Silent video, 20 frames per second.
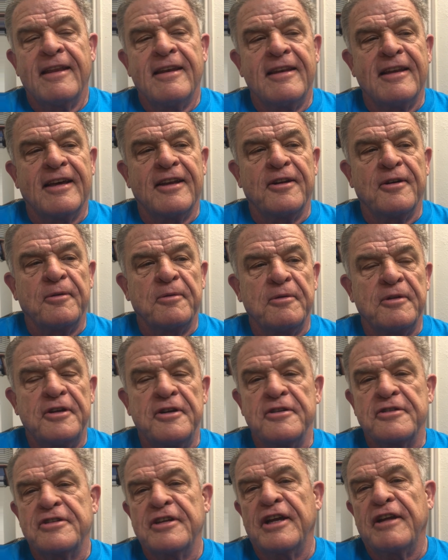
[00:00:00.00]
Not only
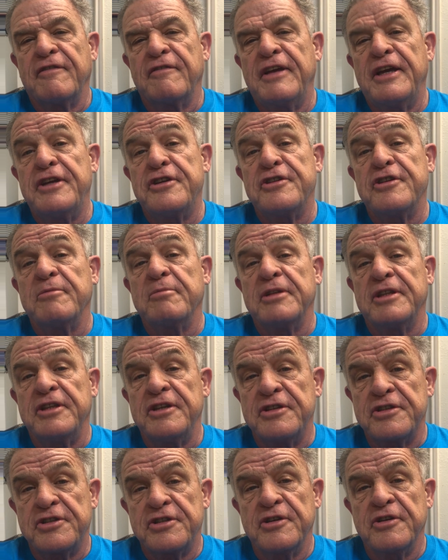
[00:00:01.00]
your salvation, but the
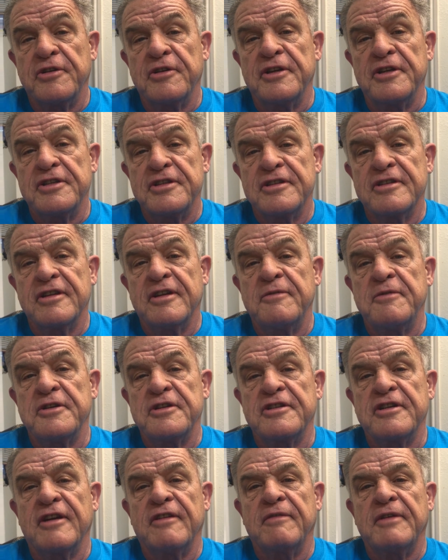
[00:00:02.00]
assurance of your
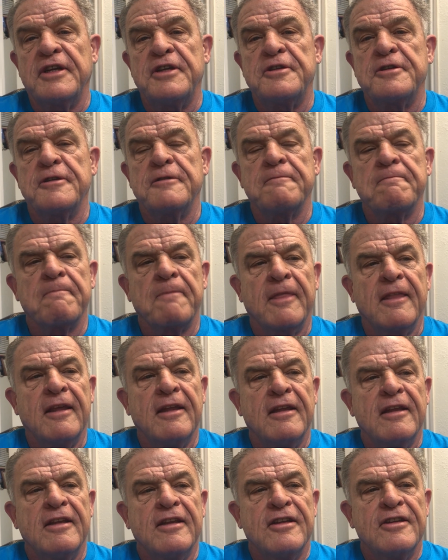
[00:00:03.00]
salvation.
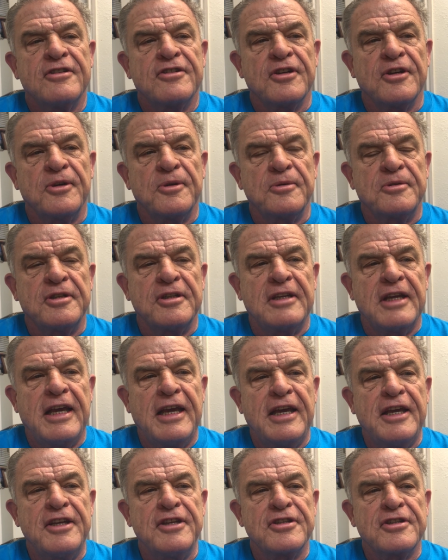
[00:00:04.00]
So
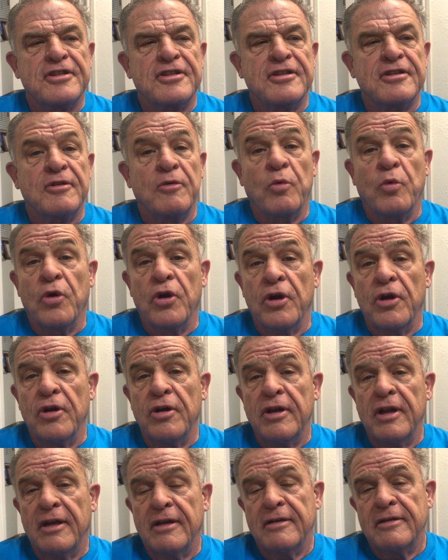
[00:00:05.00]
today's
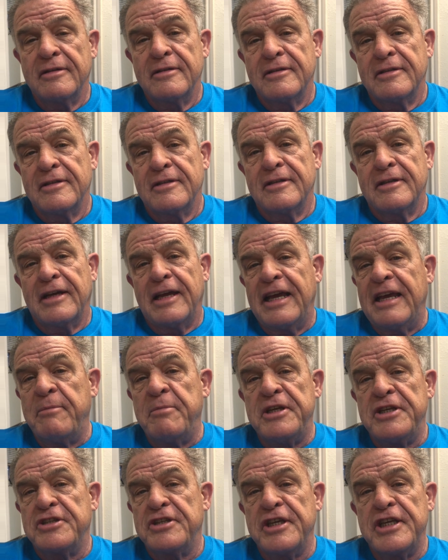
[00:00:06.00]
word,
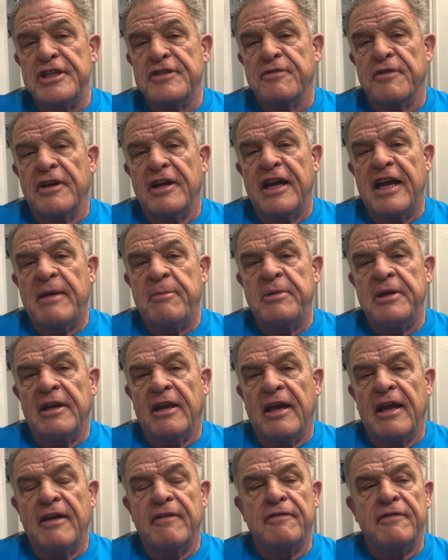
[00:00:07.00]
ABCs for a Happy
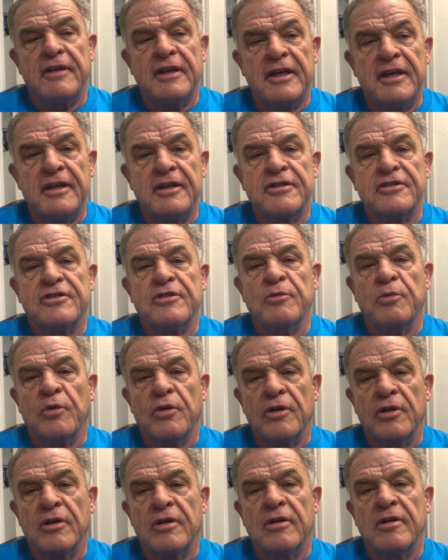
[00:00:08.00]
Life, is the
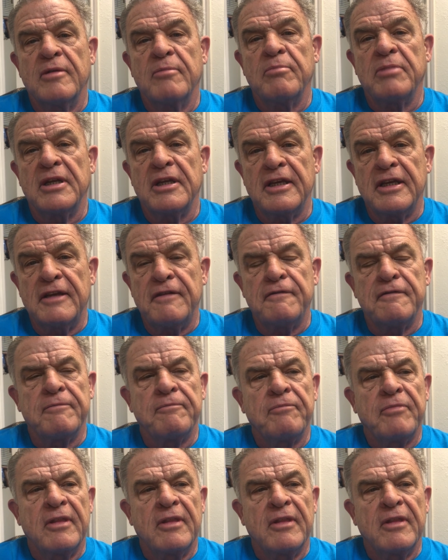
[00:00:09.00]
word believe.